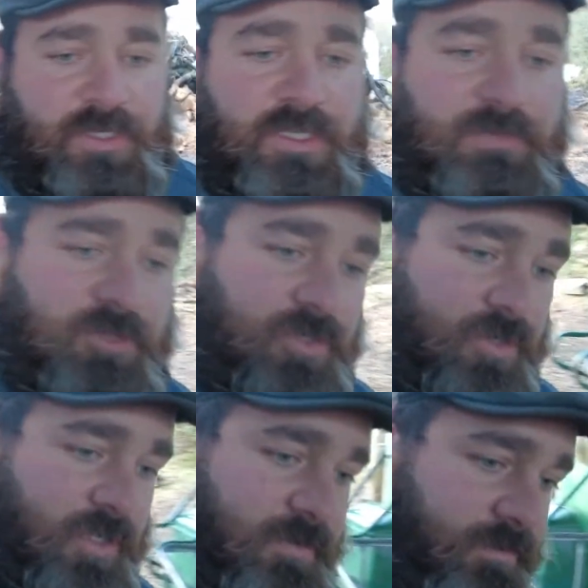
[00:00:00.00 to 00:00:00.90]
because I'm
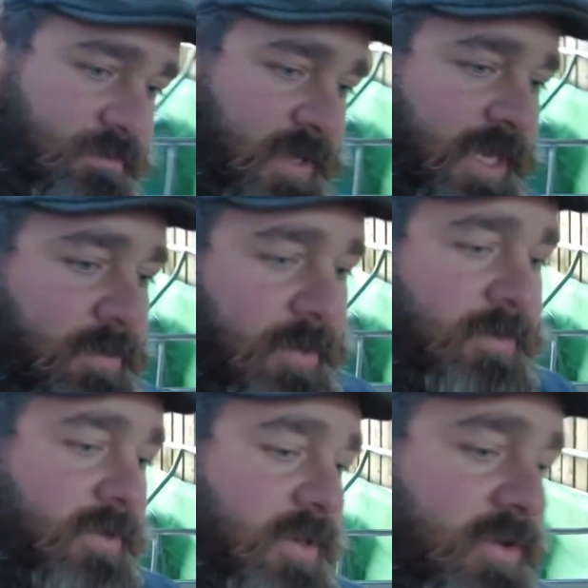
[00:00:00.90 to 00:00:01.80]
sure there's plenty of
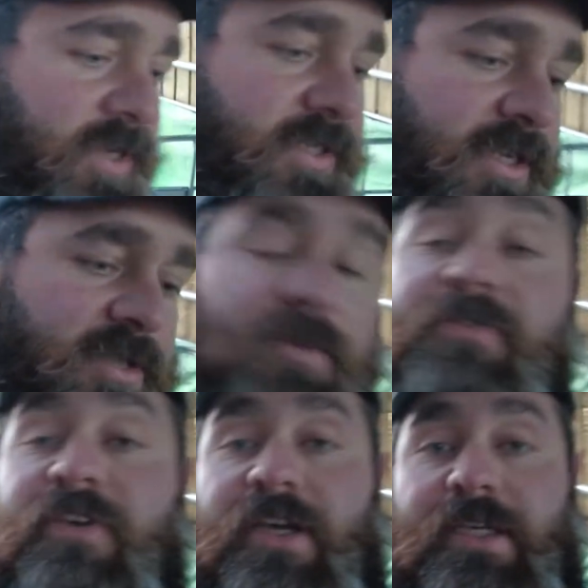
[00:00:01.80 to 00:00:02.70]
people going to criticize me
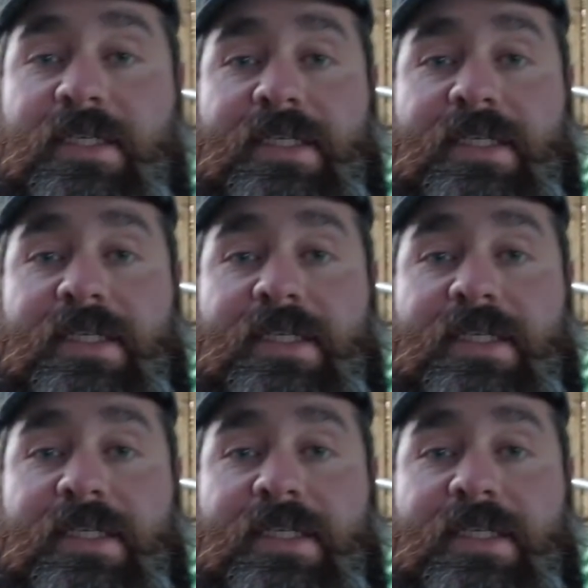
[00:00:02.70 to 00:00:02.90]
for